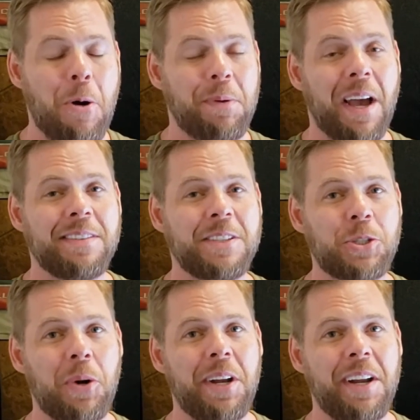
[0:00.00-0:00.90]
Hope you guys
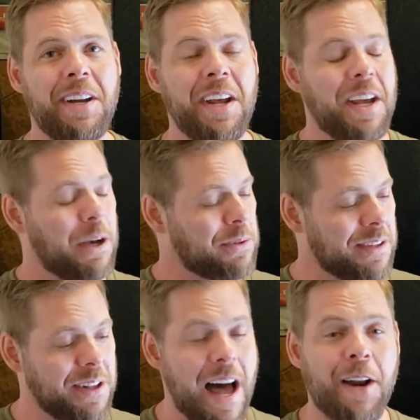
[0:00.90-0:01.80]
enjoyed it. It was
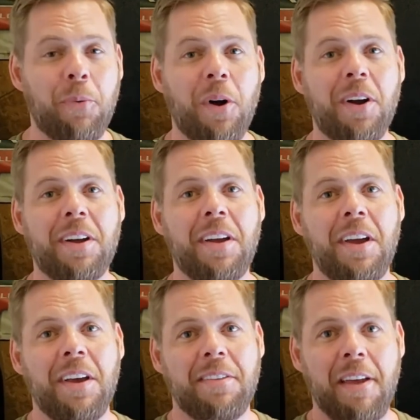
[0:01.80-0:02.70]
a lot of work.
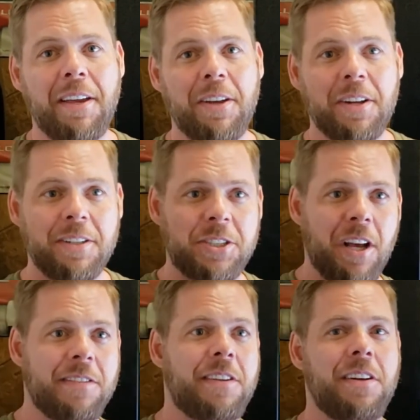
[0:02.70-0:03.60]
Thank you to
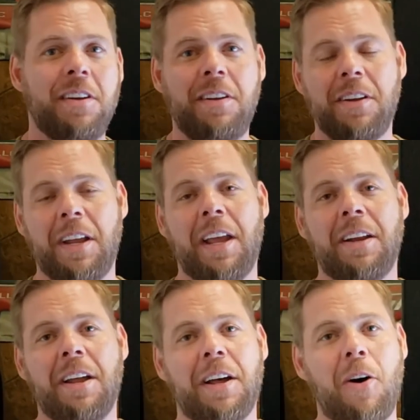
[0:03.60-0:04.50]
Justin
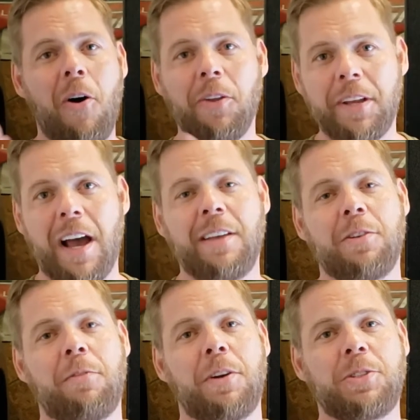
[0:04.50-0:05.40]
and all the guys
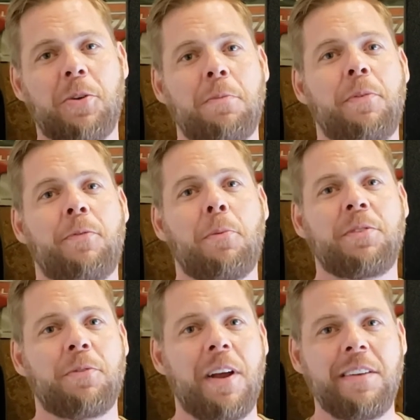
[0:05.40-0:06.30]
over at Jordan
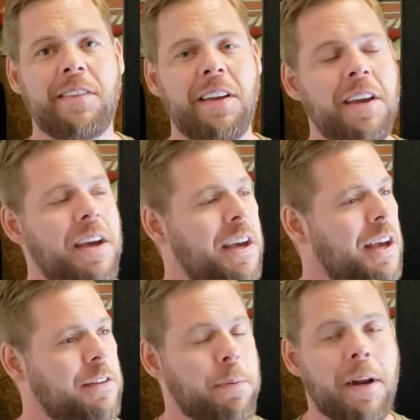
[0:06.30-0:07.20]
Performance and Racing.
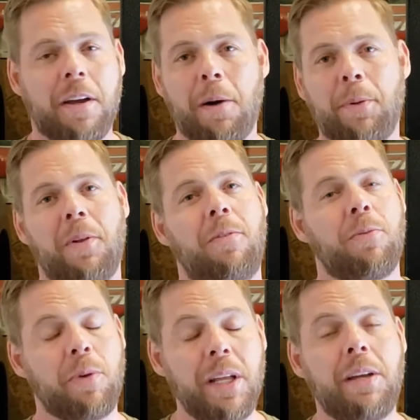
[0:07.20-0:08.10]
It's been a couple
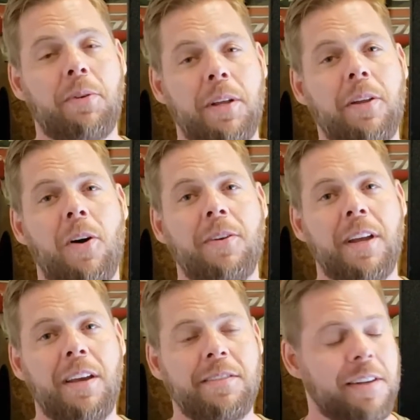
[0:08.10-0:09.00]
of really, really long
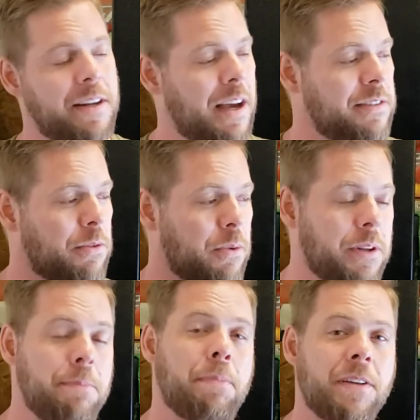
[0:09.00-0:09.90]
days, and the guys are
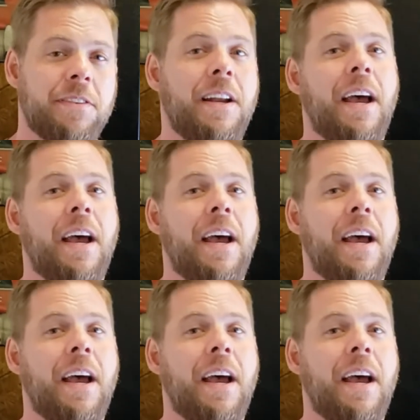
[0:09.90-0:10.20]
really busted